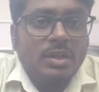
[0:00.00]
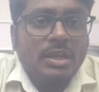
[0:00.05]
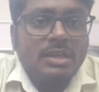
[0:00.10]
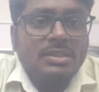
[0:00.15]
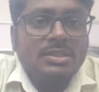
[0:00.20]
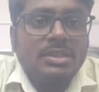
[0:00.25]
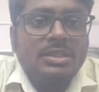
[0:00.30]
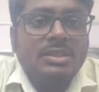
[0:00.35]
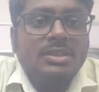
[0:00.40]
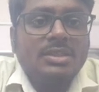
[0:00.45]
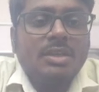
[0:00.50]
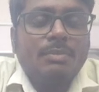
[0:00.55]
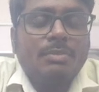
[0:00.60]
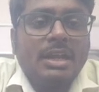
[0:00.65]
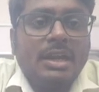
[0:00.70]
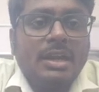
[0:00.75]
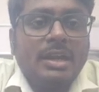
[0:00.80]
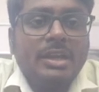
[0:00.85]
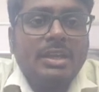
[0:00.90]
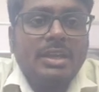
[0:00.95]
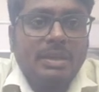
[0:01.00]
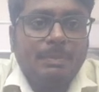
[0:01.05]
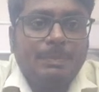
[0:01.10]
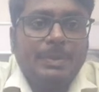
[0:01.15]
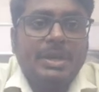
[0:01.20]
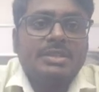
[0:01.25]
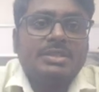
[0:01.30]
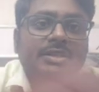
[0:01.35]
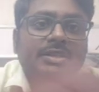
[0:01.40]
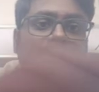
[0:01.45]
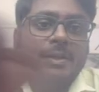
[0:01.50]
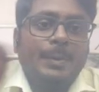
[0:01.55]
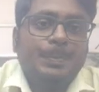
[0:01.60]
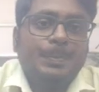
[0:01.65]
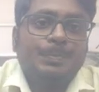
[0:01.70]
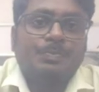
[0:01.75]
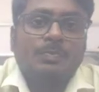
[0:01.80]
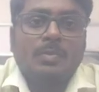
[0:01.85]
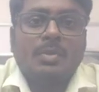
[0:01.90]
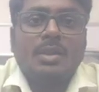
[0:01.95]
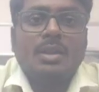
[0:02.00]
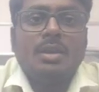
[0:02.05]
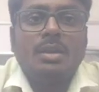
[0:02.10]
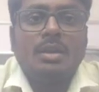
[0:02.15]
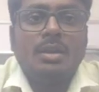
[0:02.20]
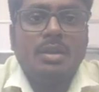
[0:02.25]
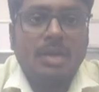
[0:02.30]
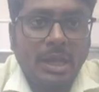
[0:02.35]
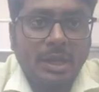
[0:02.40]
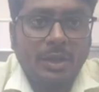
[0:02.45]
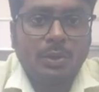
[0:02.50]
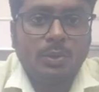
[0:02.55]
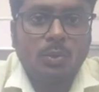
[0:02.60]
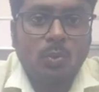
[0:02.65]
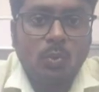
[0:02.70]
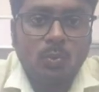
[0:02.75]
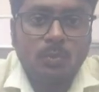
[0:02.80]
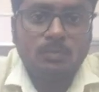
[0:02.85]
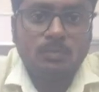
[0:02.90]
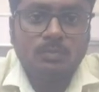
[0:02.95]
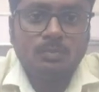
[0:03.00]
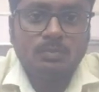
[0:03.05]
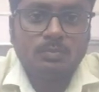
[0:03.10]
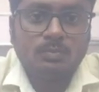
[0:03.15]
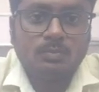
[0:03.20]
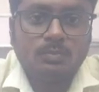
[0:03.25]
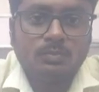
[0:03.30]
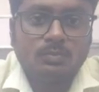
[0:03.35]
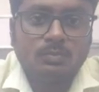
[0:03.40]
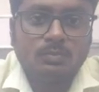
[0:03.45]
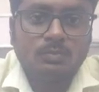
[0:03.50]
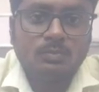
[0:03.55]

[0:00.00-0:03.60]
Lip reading: It also has interrupt handling capacity. Thank you.